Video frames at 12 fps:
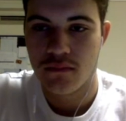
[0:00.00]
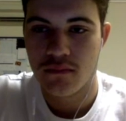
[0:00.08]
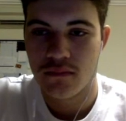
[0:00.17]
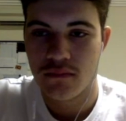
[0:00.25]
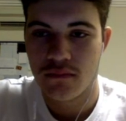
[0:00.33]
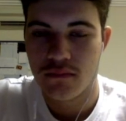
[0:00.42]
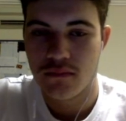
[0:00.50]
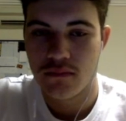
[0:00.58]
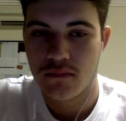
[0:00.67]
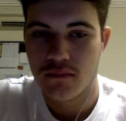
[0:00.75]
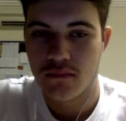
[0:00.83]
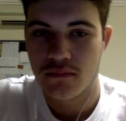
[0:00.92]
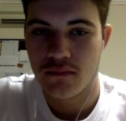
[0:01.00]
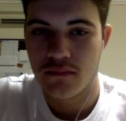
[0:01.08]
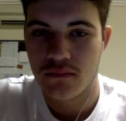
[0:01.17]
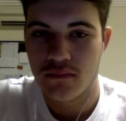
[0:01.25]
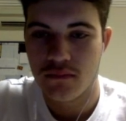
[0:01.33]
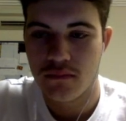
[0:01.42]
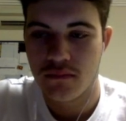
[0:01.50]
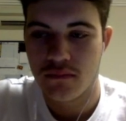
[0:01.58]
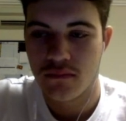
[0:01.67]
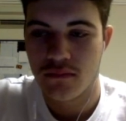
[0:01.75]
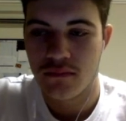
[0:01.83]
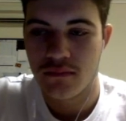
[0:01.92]

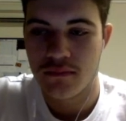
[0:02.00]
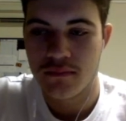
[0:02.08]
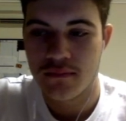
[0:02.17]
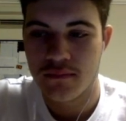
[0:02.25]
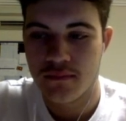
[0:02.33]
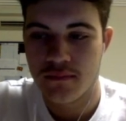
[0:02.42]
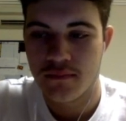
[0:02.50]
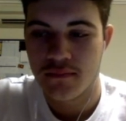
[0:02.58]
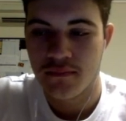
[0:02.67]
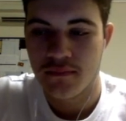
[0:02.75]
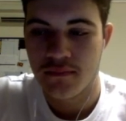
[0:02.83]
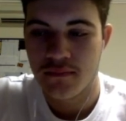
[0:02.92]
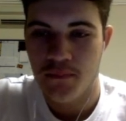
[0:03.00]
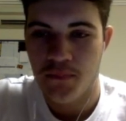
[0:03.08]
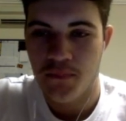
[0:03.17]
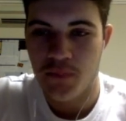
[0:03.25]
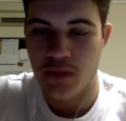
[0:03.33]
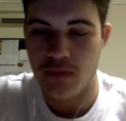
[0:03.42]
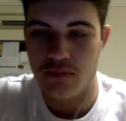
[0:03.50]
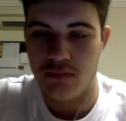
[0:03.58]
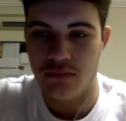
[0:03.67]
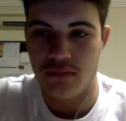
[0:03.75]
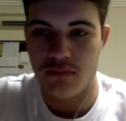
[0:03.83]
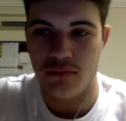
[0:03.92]

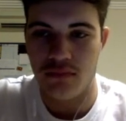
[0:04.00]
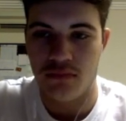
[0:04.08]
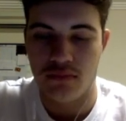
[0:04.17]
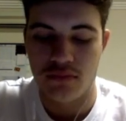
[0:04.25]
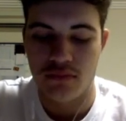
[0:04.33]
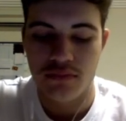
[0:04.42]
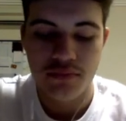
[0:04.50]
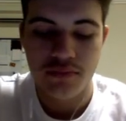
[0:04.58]
[no speech]